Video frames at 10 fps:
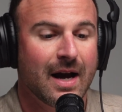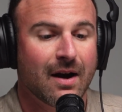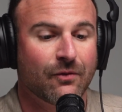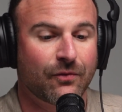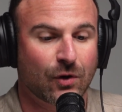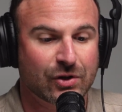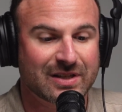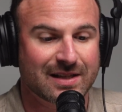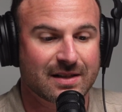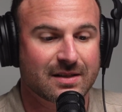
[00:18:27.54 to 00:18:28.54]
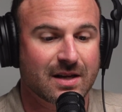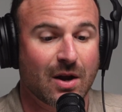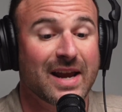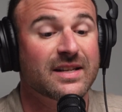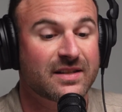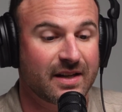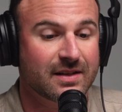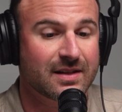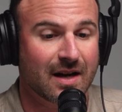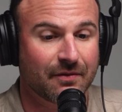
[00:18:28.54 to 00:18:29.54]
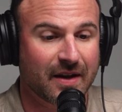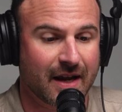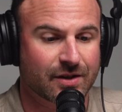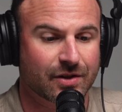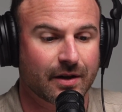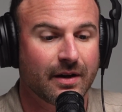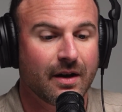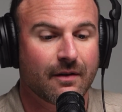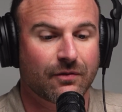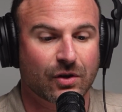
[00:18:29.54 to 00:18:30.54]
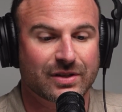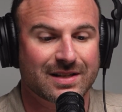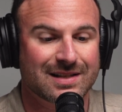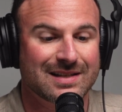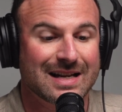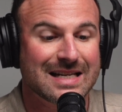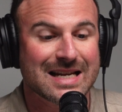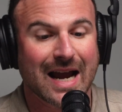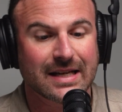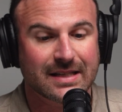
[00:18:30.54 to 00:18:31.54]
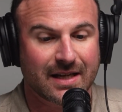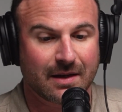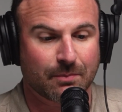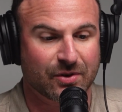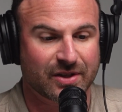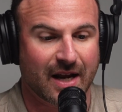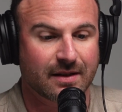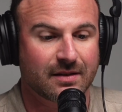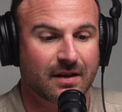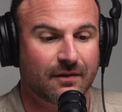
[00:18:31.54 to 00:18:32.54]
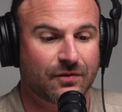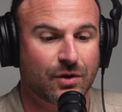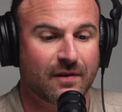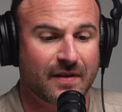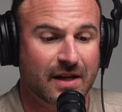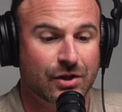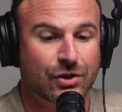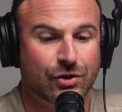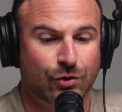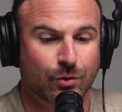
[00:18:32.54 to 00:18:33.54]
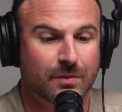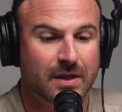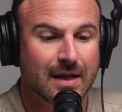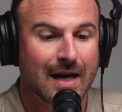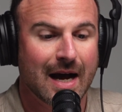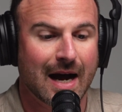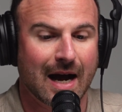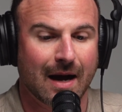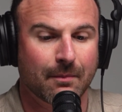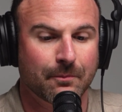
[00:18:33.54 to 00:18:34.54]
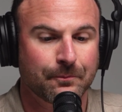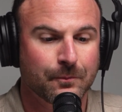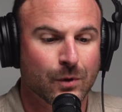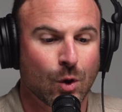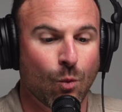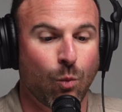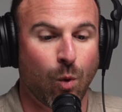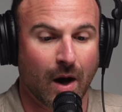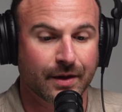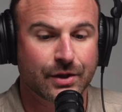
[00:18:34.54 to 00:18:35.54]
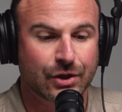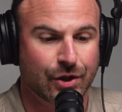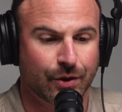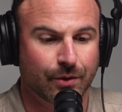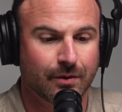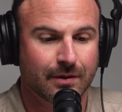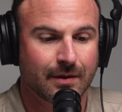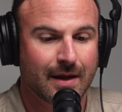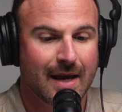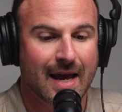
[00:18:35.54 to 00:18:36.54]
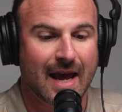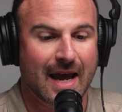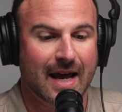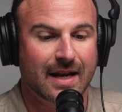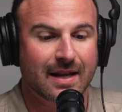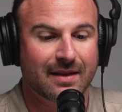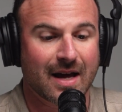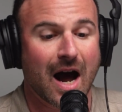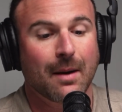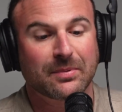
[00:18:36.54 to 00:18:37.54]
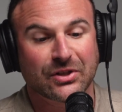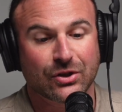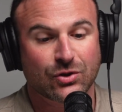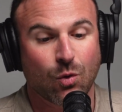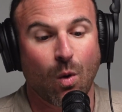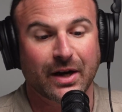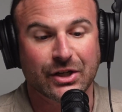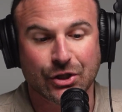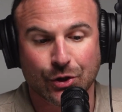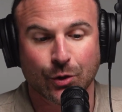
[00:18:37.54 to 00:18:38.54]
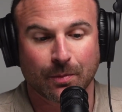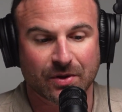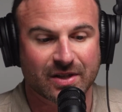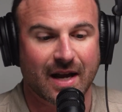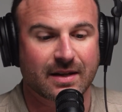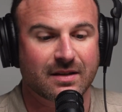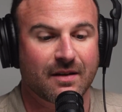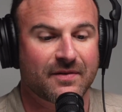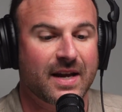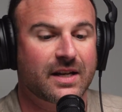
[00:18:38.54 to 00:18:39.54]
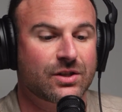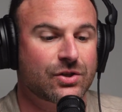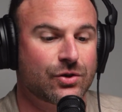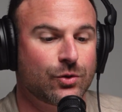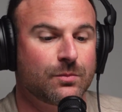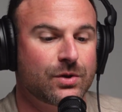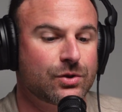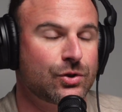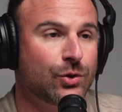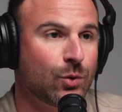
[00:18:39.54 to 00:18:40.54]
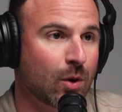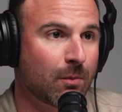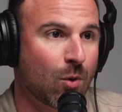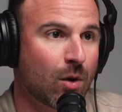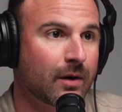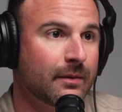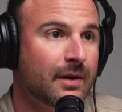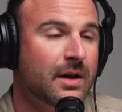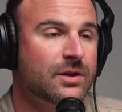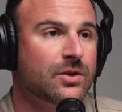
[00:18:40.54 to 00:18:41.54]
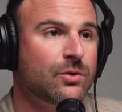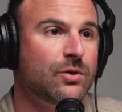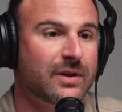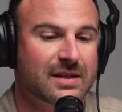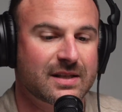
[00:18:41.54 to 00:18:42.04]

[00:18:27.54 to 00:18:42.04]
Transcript: versus incidence of cancer, versus 19% if they consumed 1 to 2. And up to 22% if they consumed 2 or more. So you can